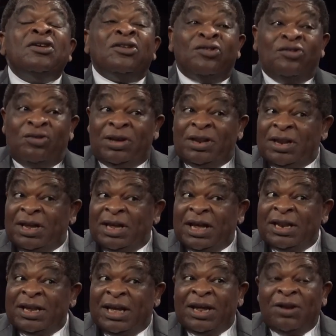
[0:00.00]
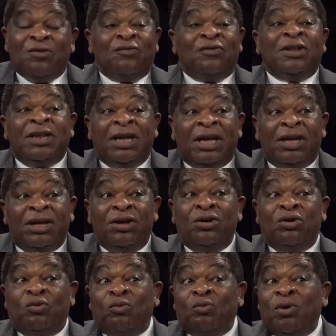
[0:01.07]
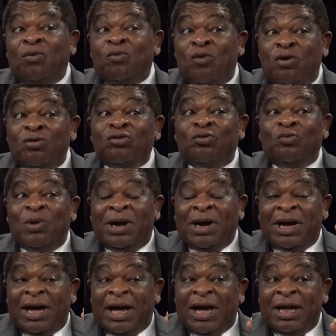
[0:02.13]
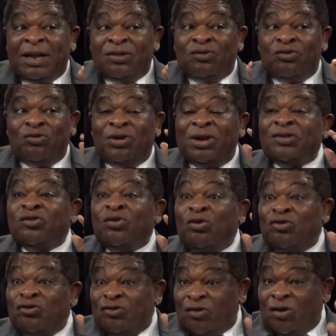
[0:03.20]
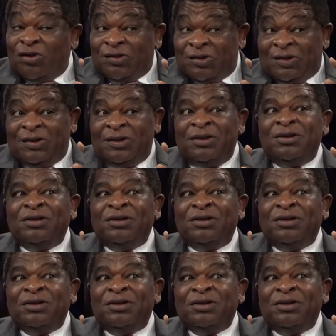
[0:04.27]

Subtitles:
So at the end of the day, we want to work hard to restore trust